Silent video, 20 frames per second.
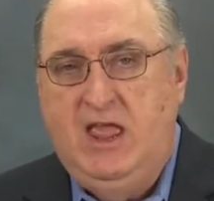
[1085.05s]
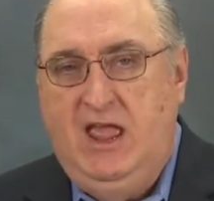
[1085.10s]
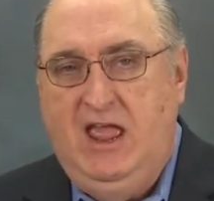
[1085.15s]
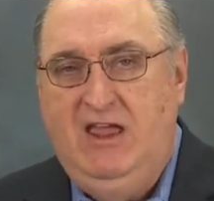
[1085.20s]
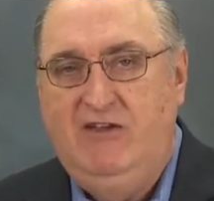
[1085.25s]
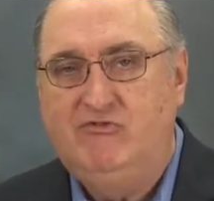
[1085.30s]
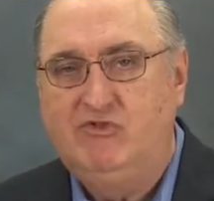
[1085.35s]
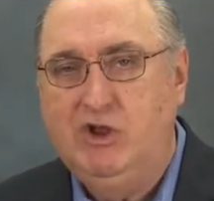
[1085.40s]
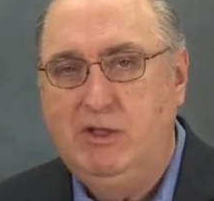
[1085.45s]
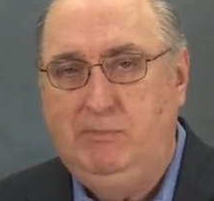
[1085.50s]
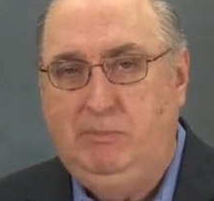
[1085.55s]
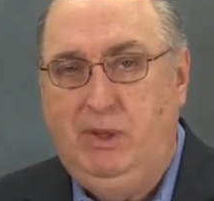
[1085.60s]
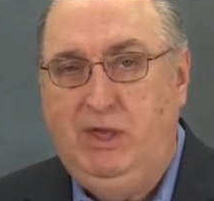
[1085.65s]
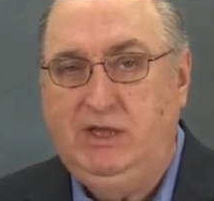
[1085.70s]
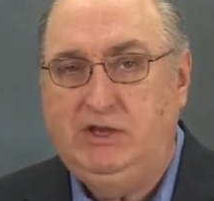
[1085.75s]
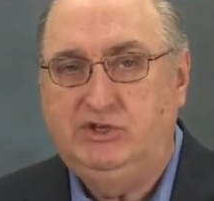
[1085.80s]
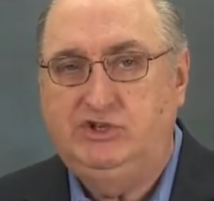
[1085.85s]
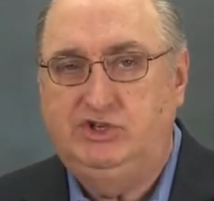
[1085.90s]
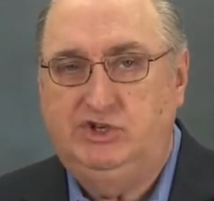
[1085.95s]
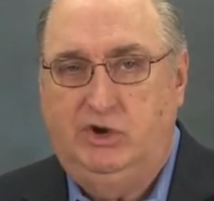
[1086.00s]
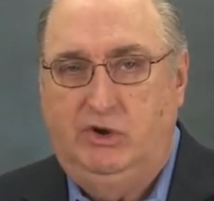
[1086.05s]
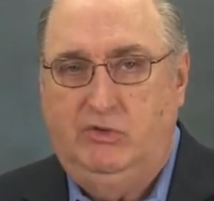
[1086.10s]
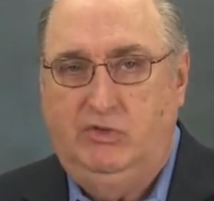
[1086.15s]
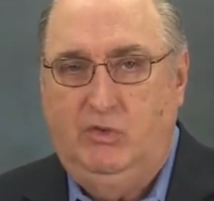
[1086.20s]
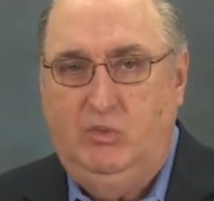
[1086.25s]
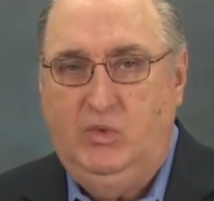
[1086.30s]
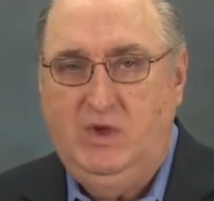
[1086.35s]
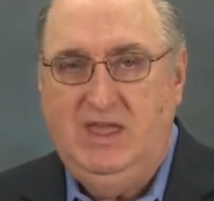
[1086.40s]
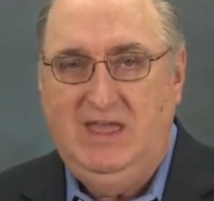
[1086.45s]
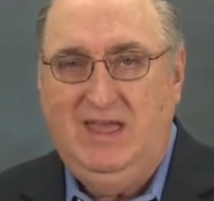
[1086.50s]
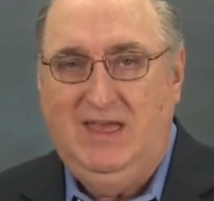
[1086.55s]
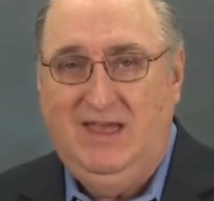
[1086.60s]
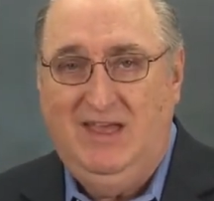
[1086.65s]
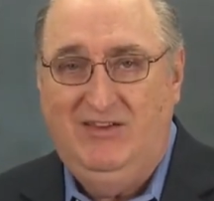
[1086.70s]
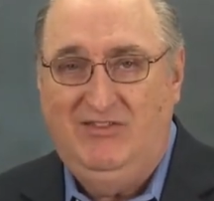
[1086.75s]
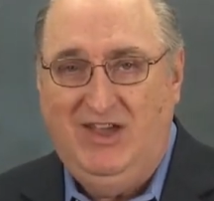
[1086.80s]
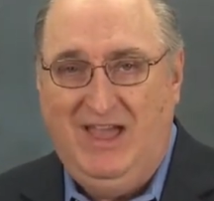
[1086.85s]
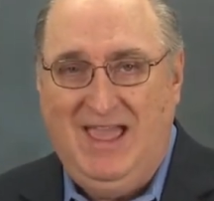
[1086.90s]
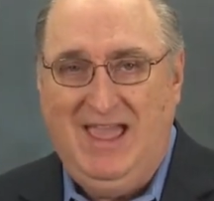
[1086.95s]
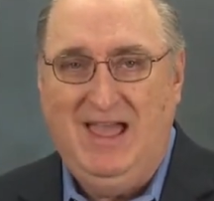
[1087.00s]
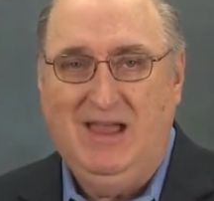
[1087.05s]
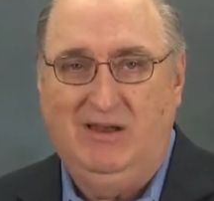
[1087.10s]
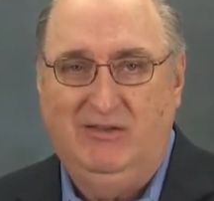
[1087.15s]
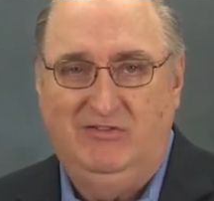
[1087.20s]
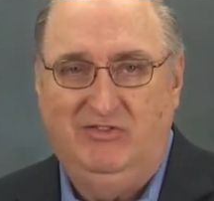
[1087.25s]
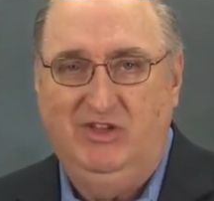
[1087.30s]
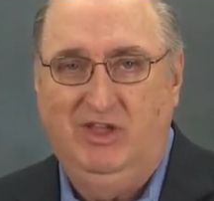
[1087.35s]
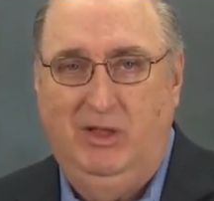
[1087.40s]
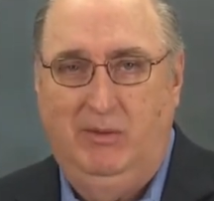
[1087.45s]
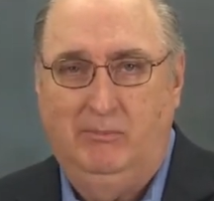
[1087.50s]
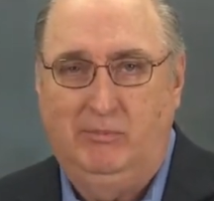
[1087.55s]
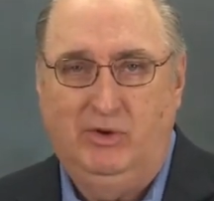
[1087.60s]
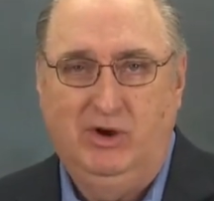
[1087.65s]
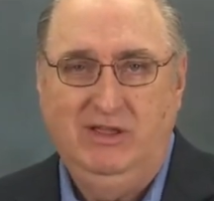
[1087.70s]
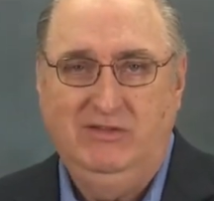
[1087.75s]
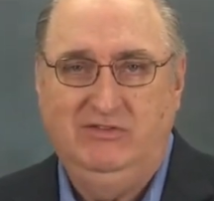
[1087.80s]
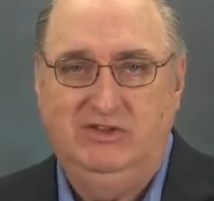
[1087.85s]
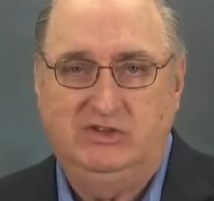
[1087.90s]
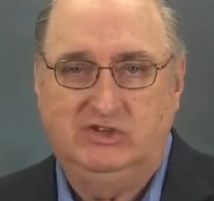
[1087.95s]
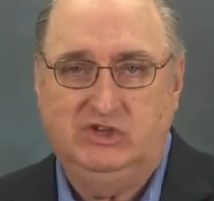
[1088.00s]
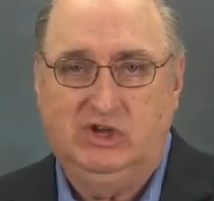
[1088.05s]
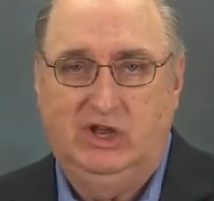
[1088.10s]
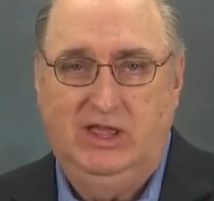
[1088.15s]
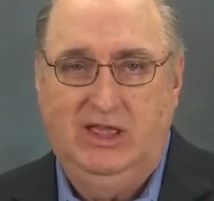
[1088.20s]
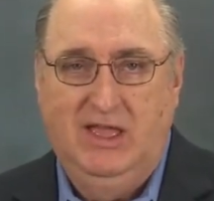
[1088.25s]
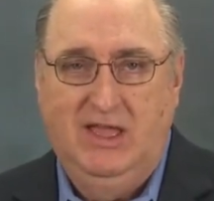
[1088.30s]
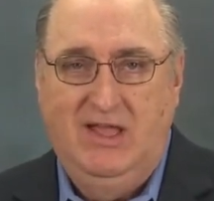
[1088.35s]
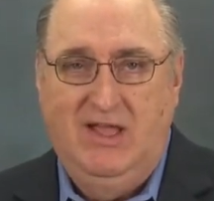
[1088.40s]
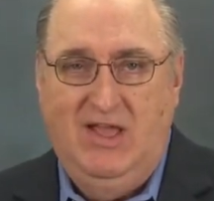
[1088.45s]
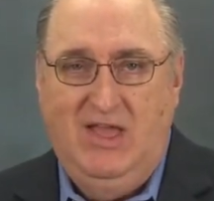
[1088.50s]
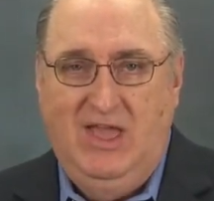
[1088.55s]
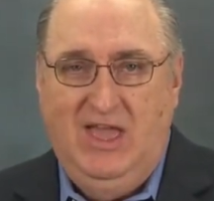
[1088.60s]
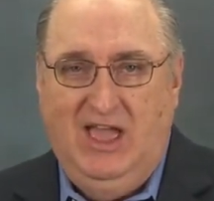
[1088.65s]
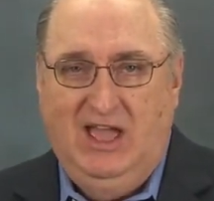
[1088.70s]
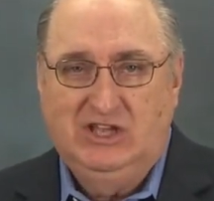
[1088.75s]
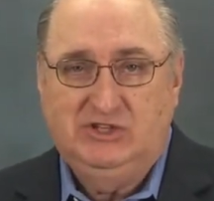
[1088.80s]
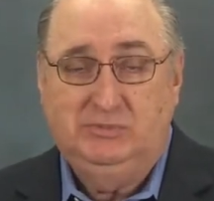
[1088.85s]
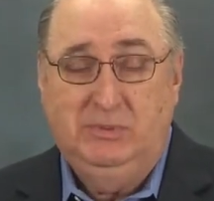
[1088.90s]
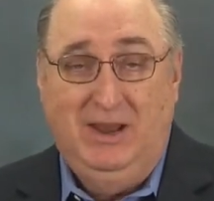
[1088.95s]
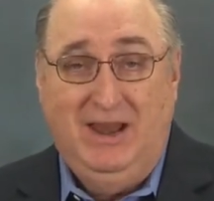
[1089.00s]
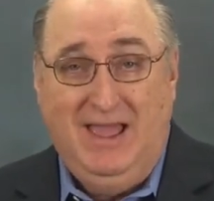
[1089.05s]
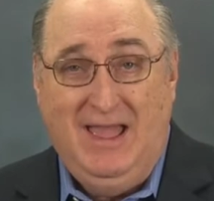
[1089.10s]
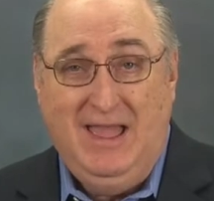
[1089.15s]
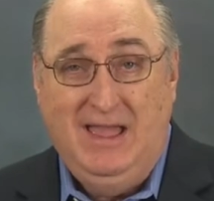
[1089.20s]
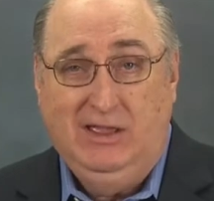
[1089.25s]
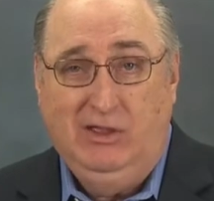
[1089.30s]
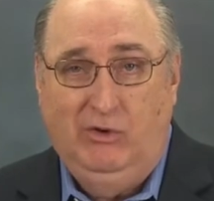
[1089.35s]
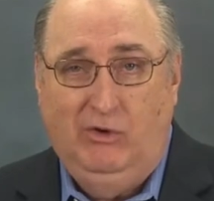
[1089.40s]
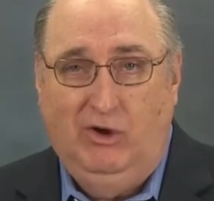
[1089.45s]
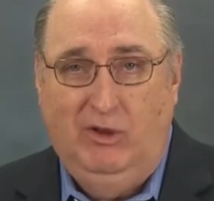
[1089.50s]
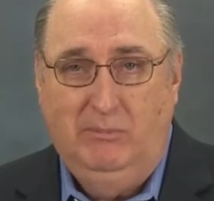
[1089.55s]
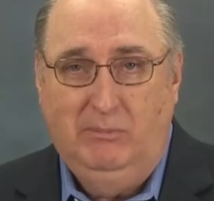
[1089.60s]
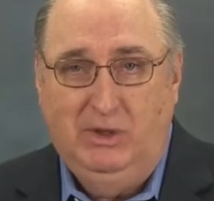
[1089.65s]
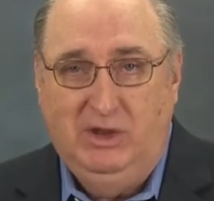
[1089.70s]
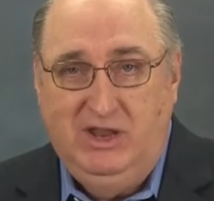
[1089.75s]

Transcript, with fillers: Every picture that we have had of him previously has been accurate.